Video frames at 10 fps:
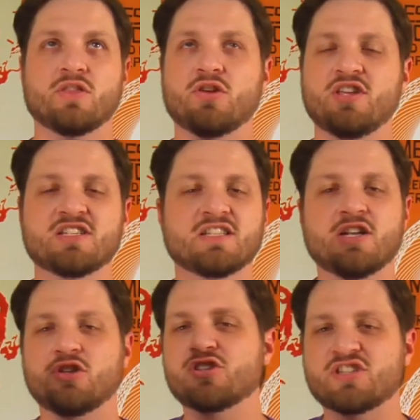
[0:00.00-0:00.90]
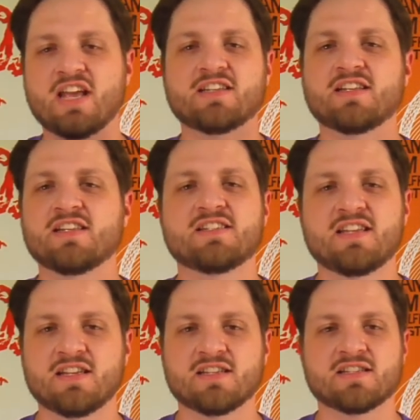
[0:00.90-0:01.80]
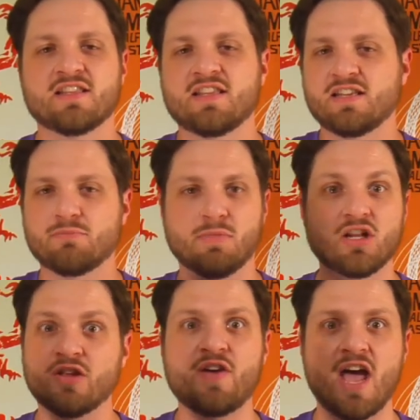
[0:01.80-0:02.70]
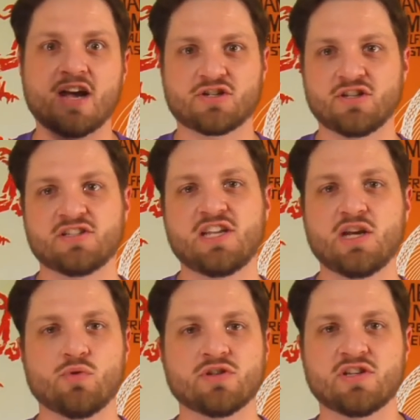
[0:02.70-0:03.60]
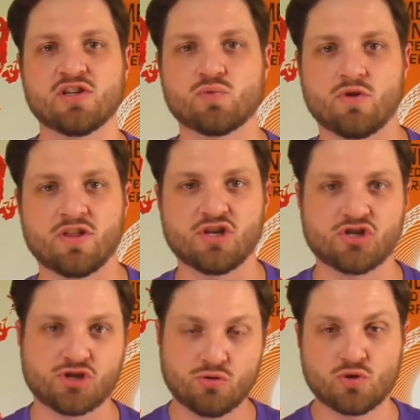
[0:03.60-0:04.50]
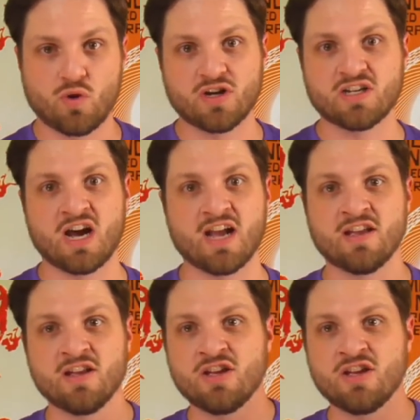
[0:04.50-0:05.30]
They're these little sentences in the middle of action sequences where they shoot to one guy